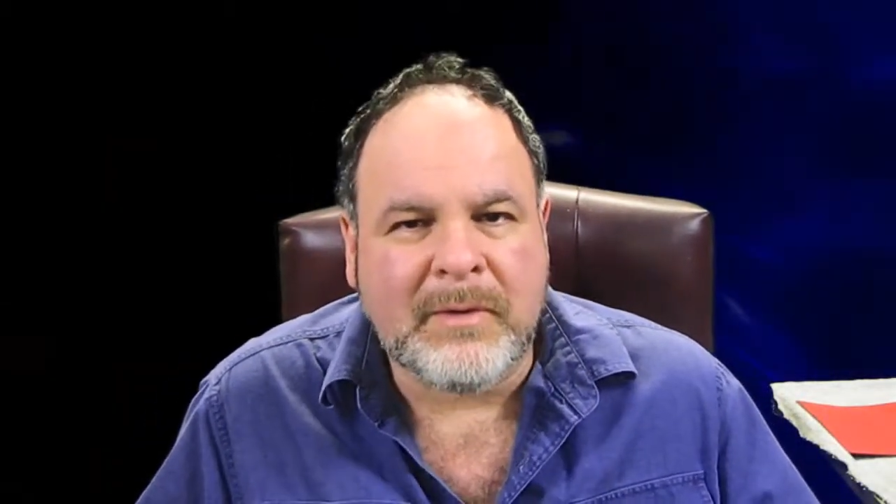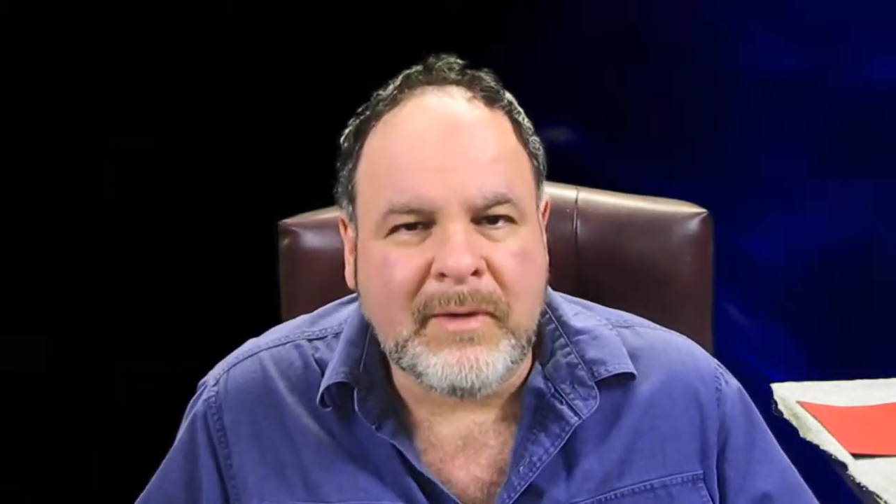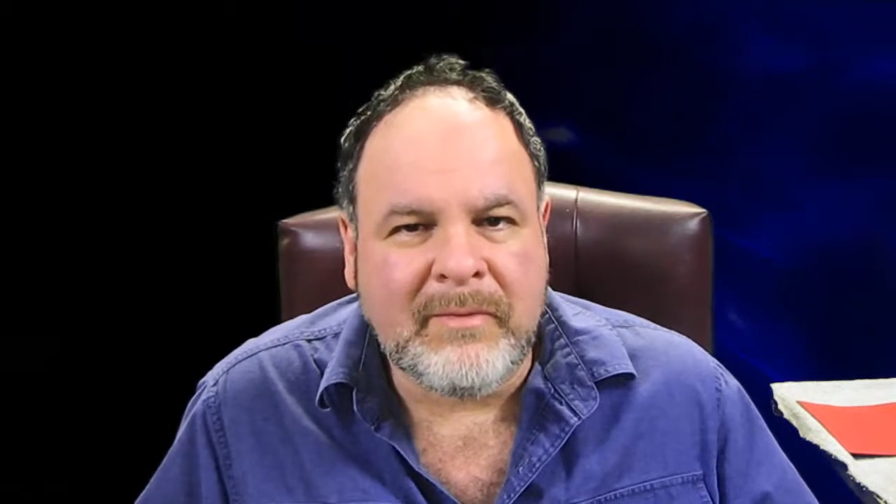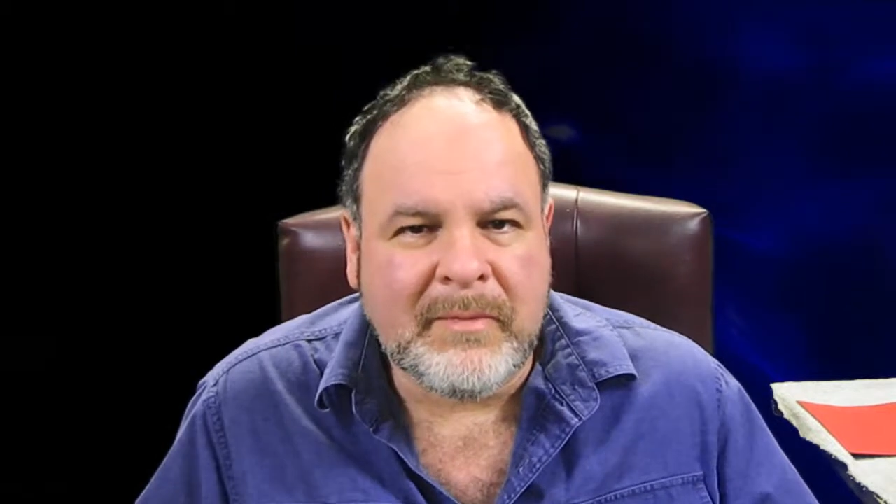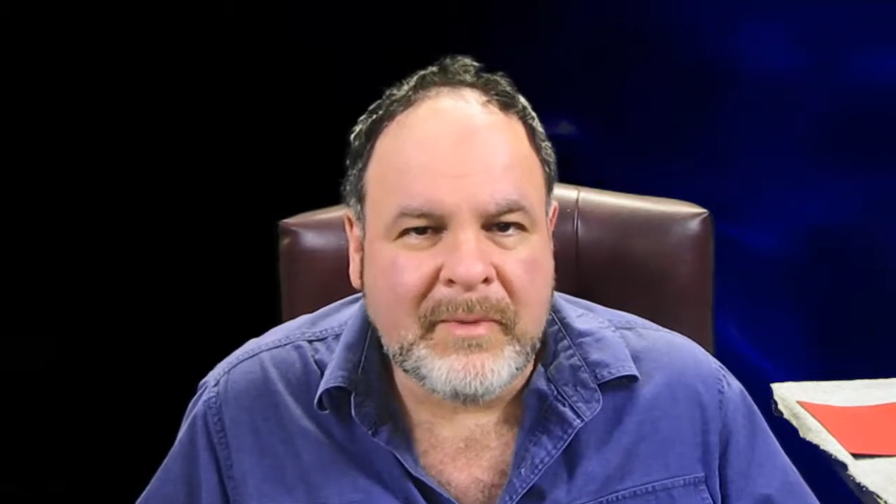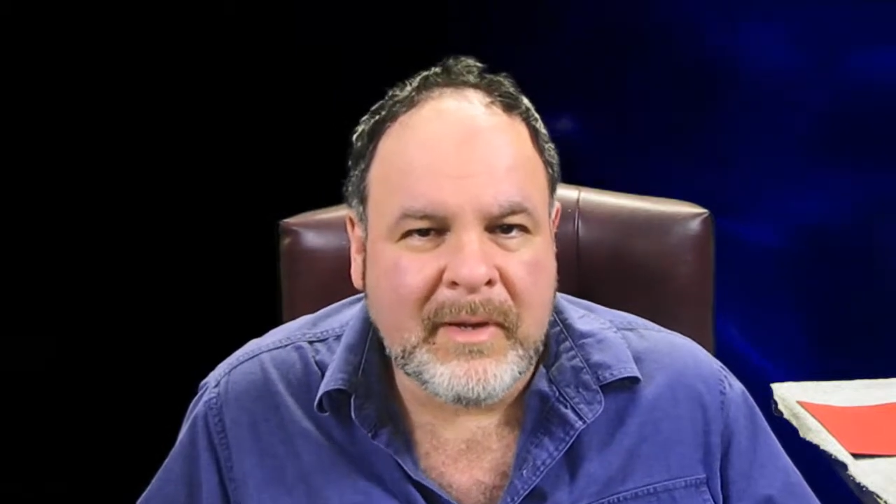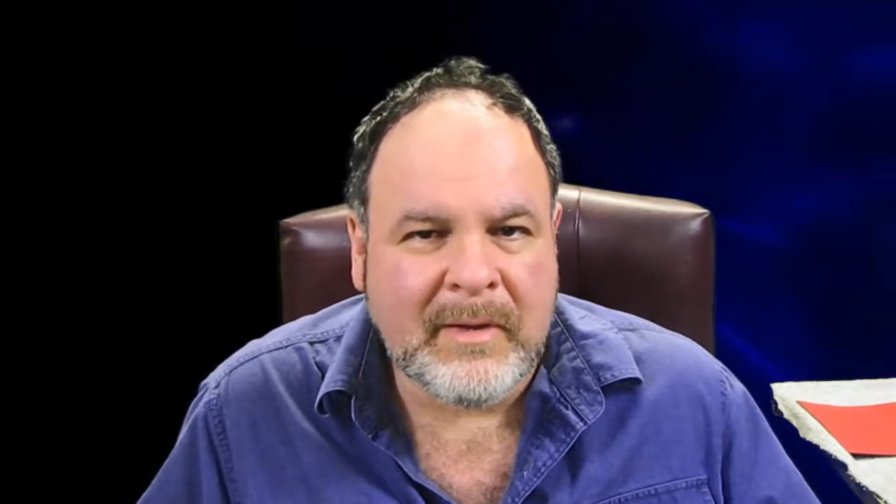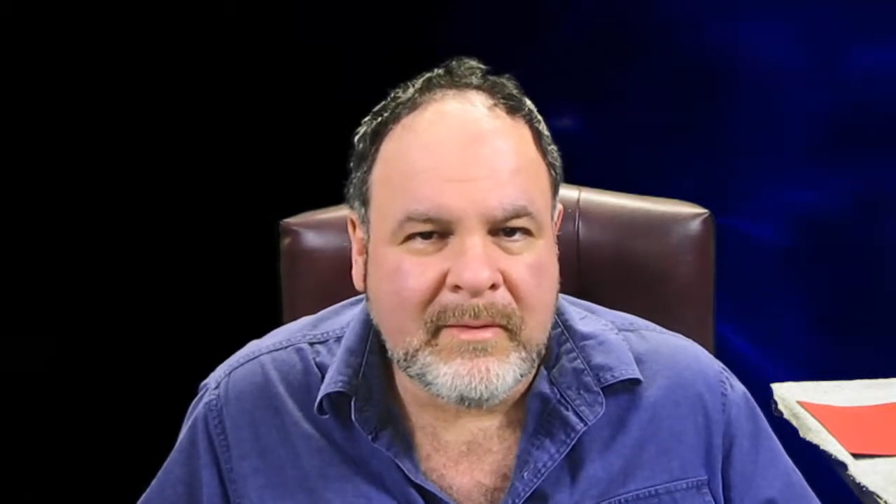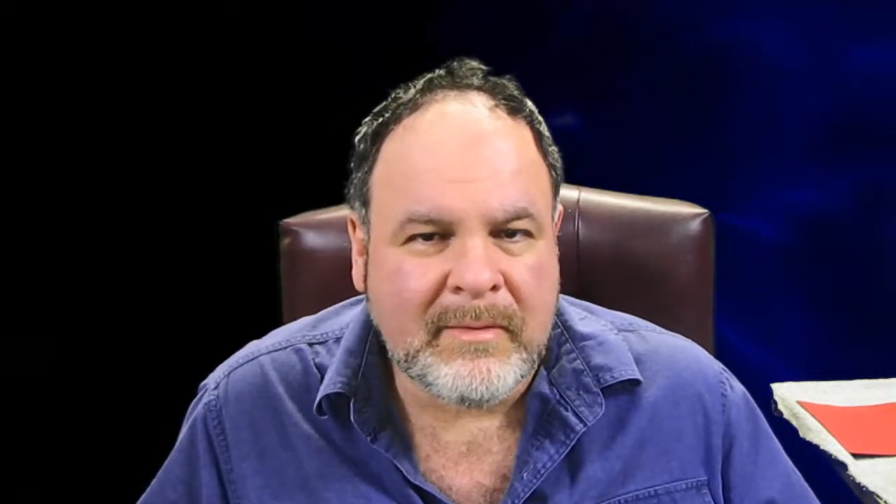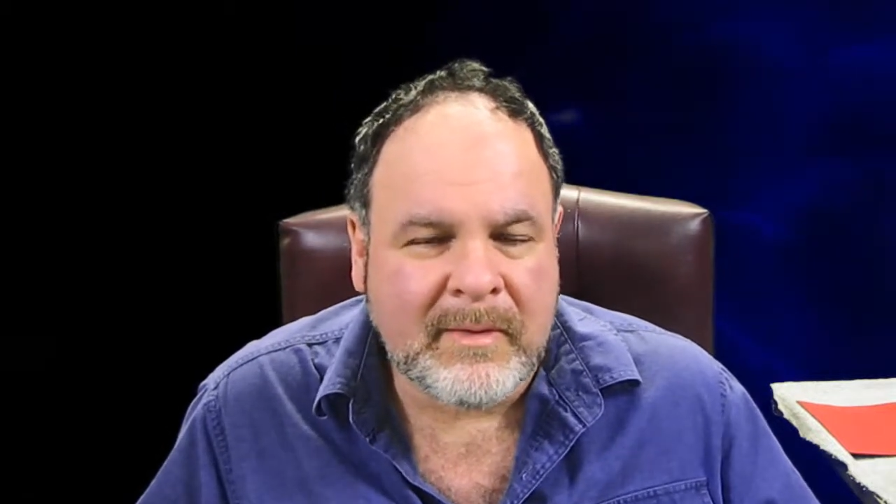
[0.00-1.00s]

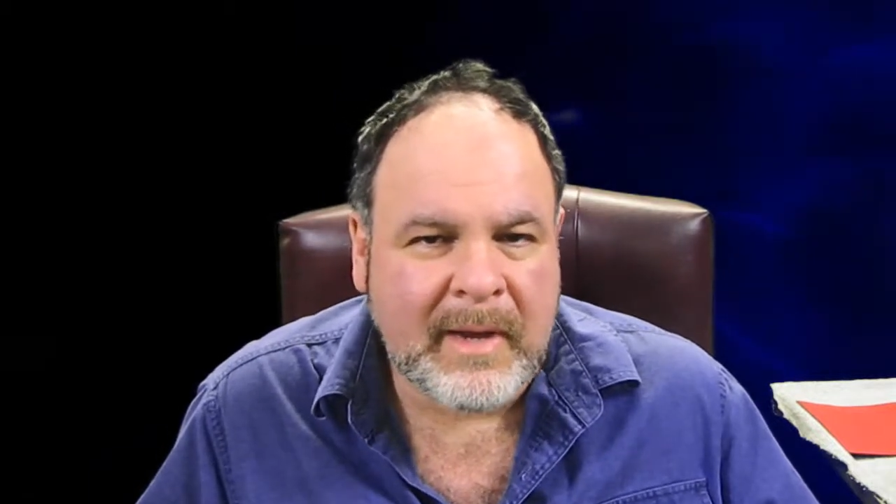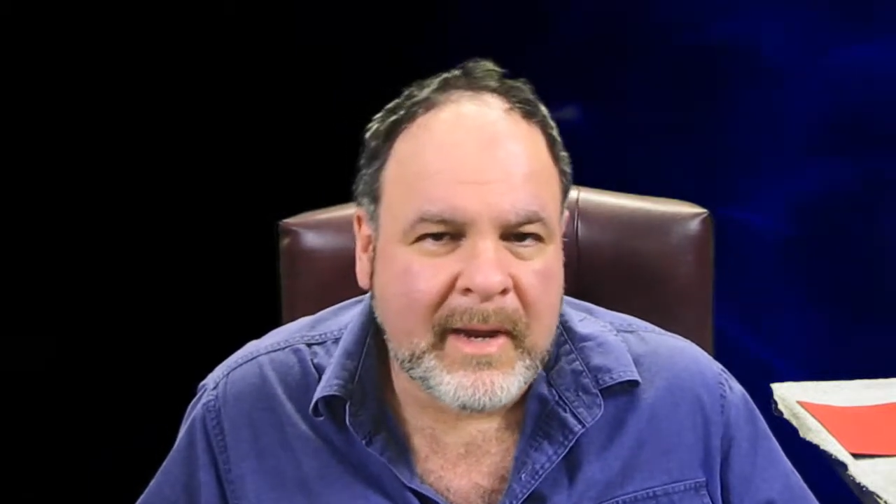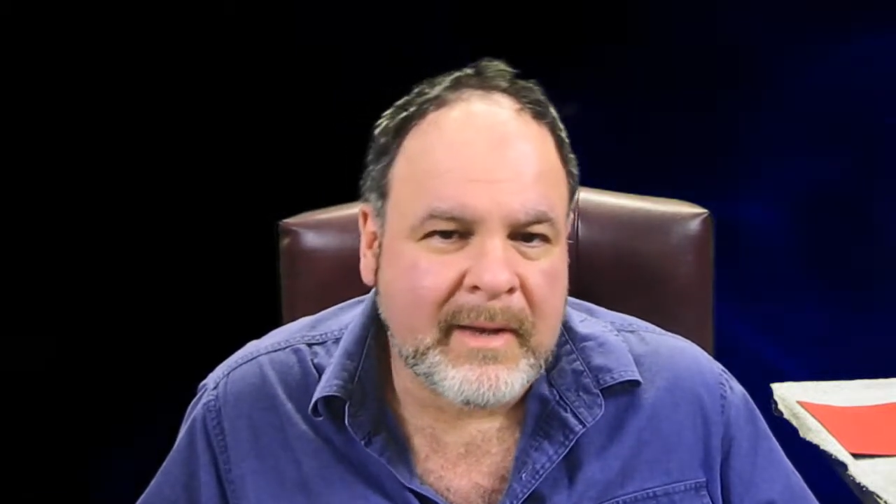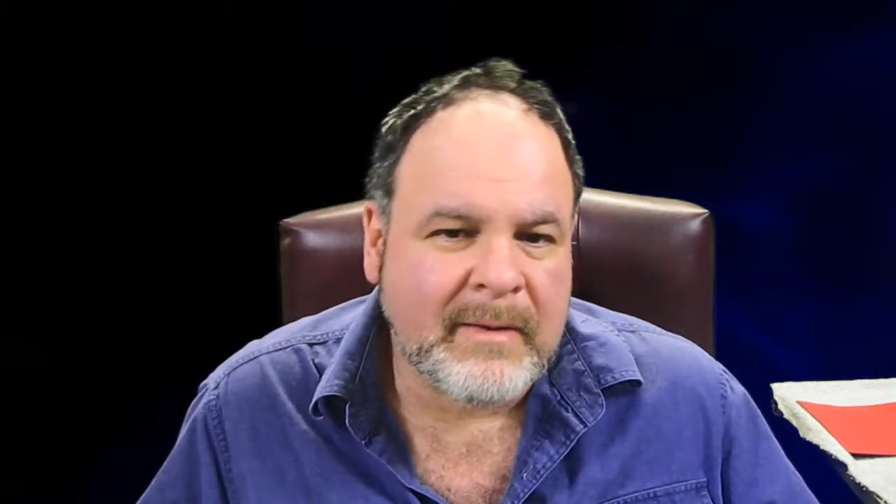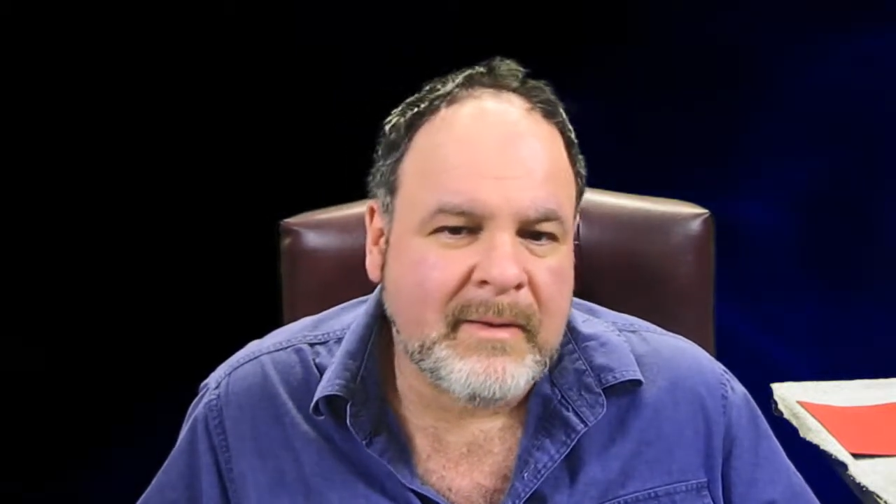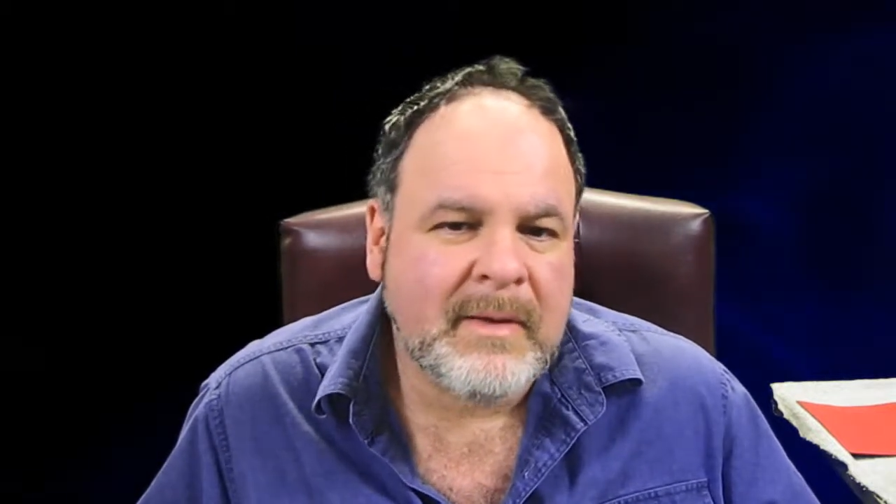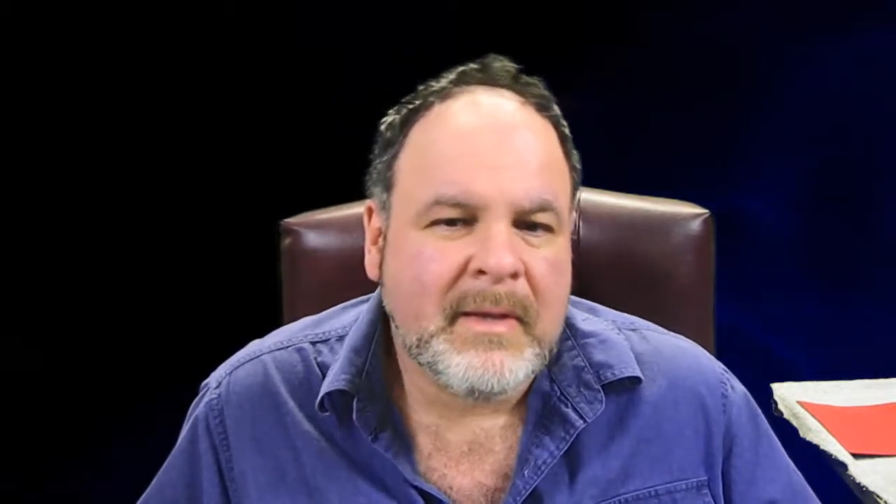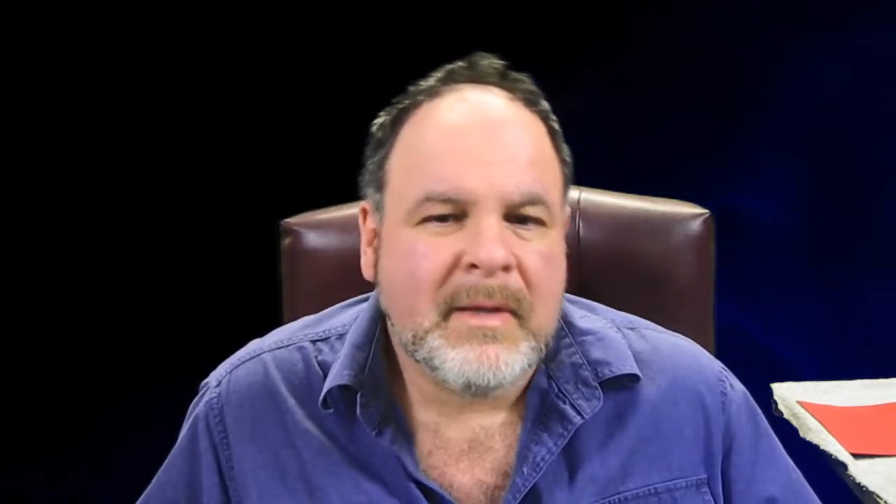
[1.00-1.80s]
EVPs, and